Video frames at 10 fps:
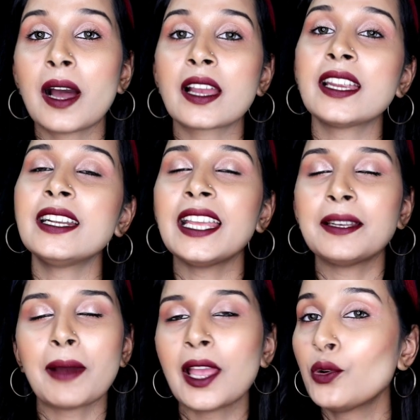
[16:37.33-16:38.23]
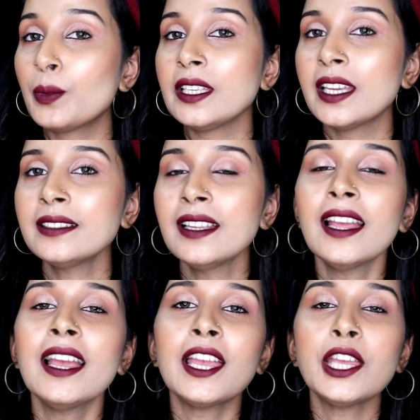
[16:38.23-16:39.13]
in the market, in my opinion.
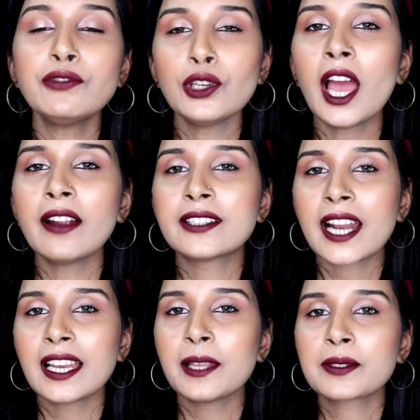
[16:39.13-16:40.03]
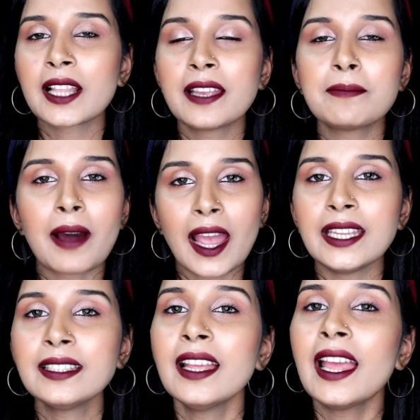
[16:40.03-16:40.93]
If you have dry lips like
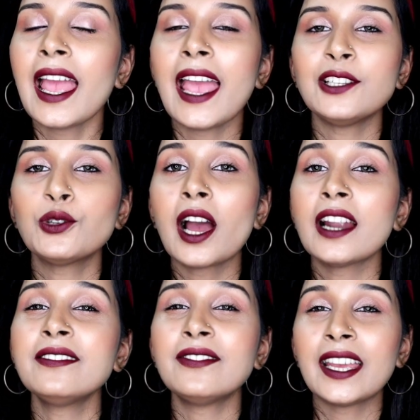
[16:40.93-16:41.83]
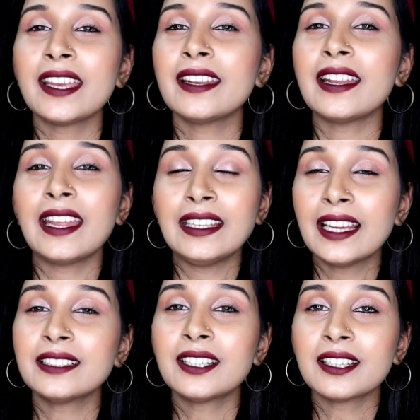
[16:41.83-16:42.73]
mine and you can't wear
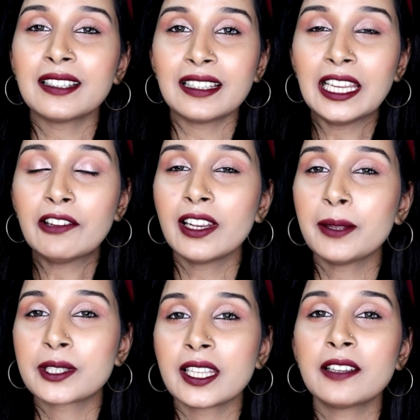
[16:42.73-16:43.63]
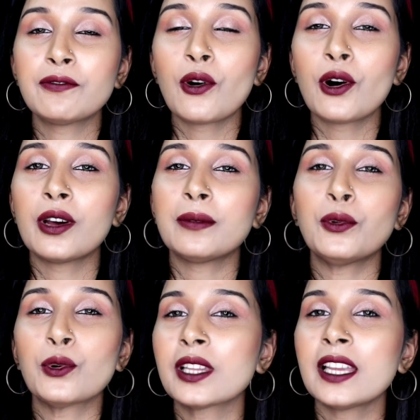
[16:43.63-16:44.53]
any other liquid lipstick
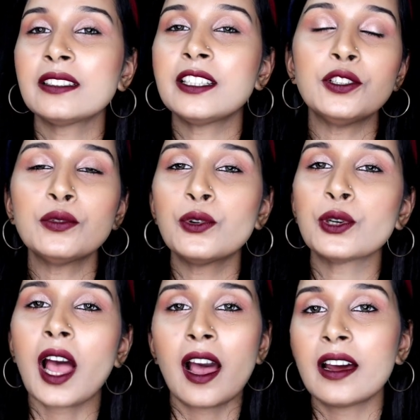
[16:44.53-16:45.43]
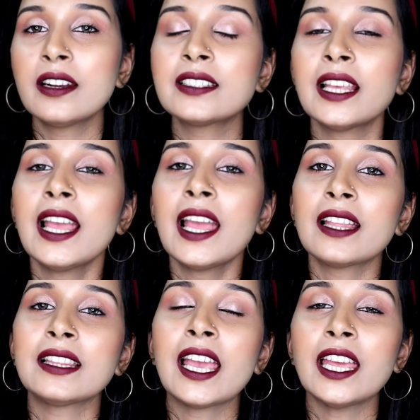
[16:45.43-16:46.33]
for more than 3 to 4 hours,
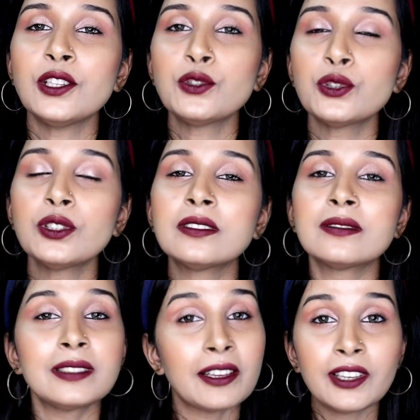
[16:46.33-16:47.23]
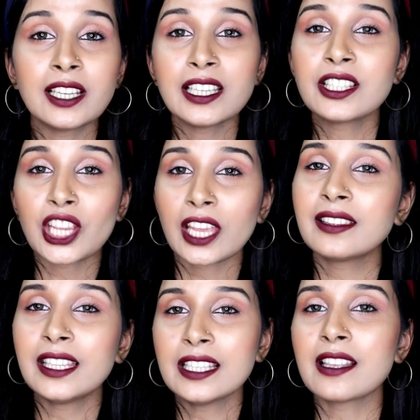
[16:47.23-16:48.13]
then you should definitely
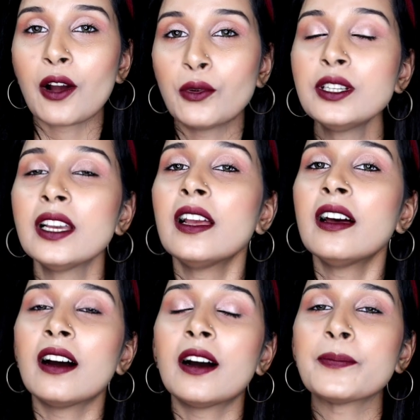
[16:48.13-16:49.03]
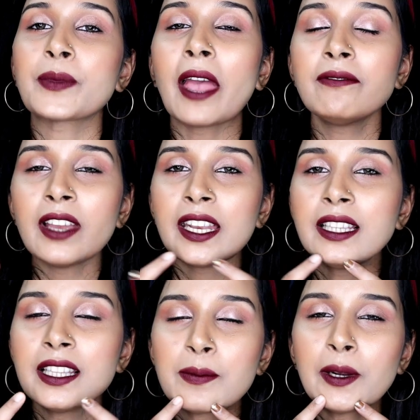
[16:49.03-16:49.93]
check these out. I'm
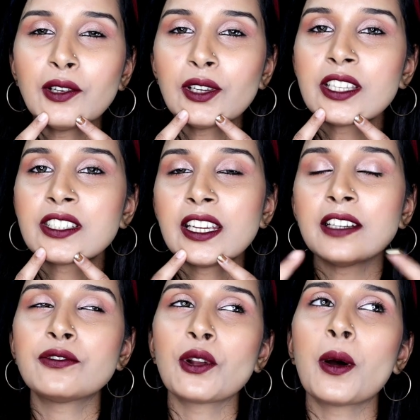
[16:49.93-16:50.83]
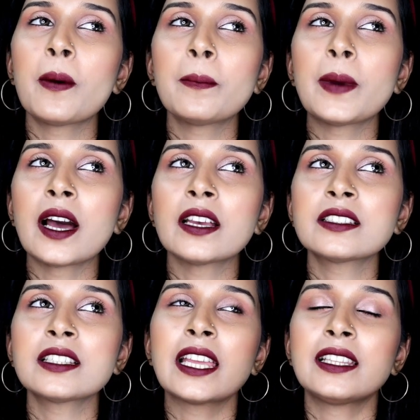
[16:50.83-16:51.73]
wearing this particular shade from
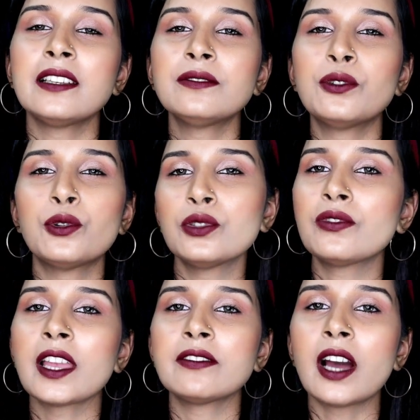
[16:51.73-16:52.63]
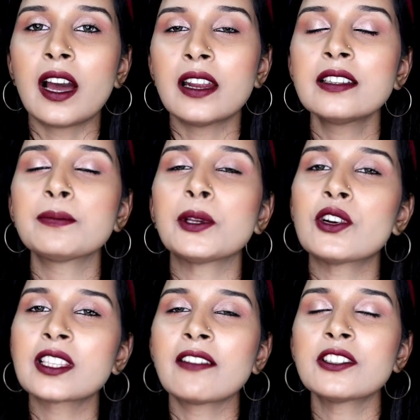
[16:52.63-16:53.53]
past, I think, 4 to 5 hours
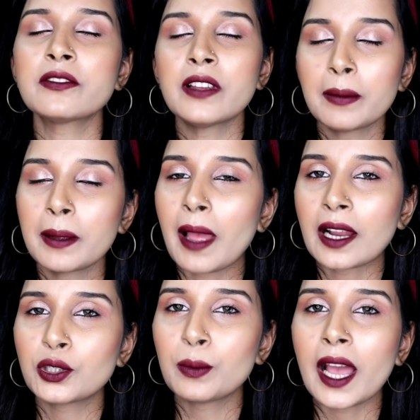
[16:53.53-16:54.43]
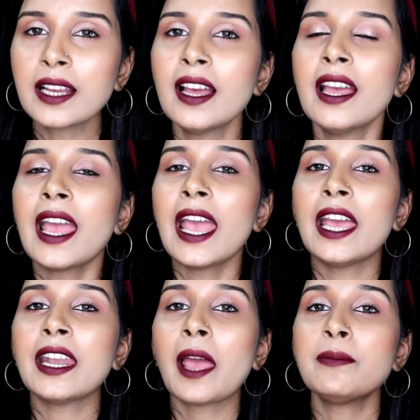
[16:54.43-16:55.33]
because I was filming back to back
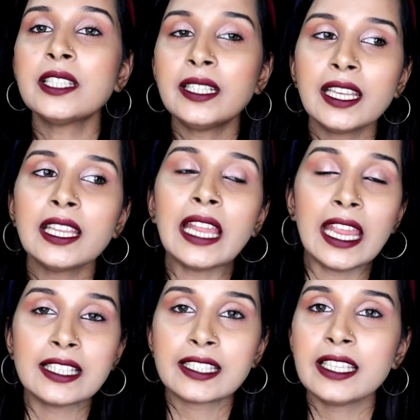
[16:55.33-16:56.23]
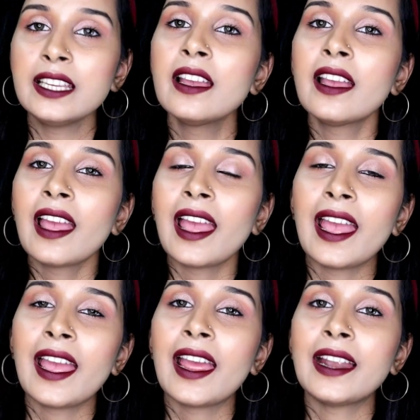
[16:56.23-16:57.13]
and I'm sitting in AC,
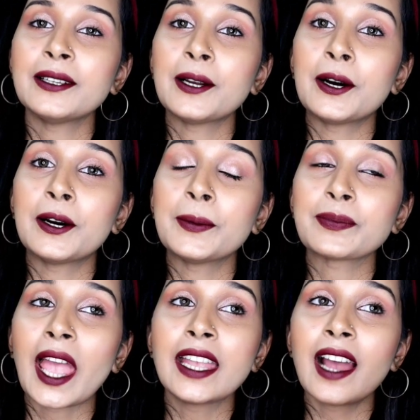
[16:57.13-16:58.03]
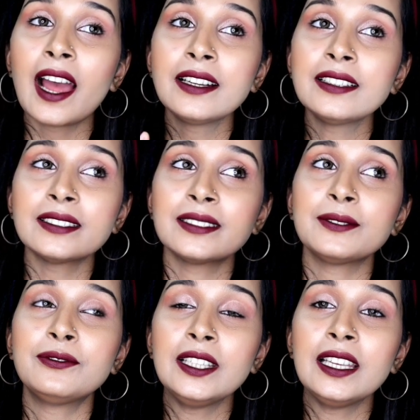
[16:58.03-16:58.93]
and I can't
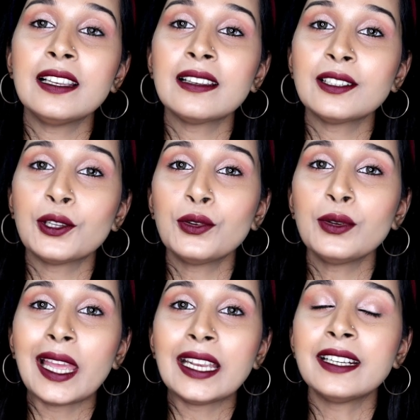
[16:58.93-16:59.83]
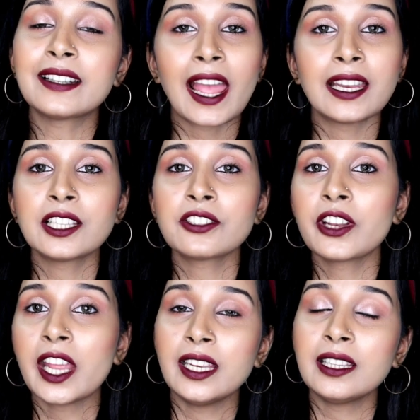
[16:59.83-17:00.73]
feel, you know, any
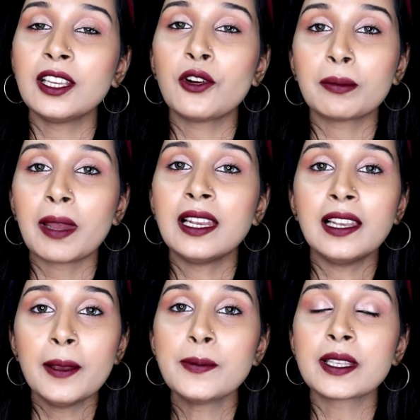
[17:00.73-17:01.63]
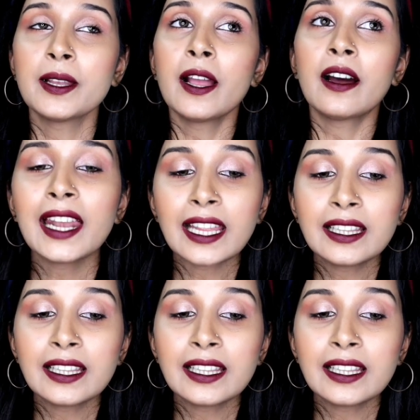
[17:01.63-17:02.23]
dryness or anything on my lips.